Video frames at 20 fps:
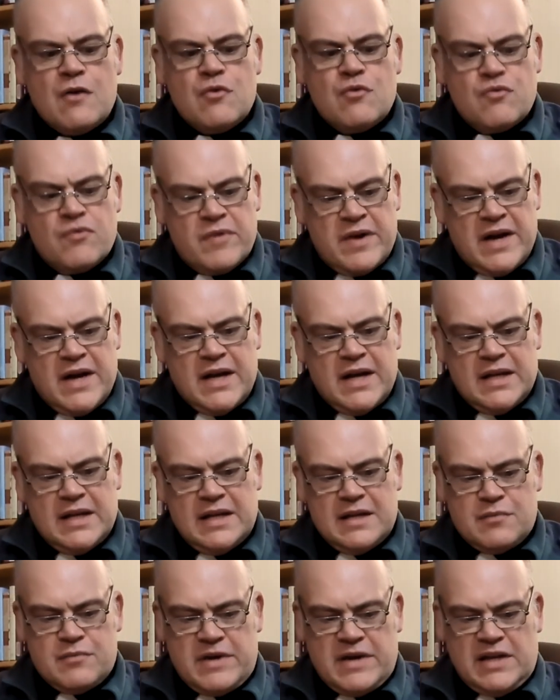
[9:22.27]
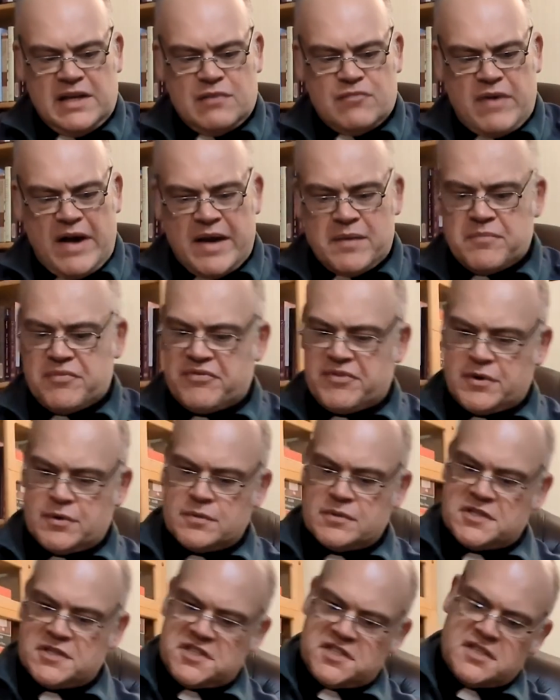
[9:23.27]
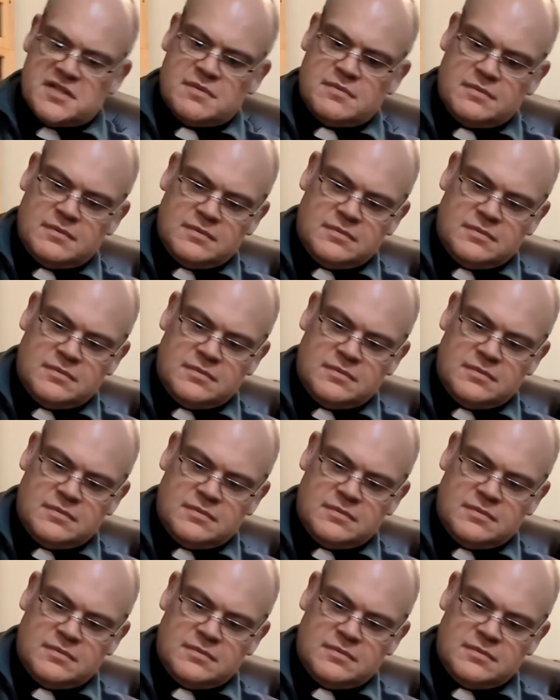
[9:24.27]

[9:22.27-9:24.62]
Really, really ripe fruits.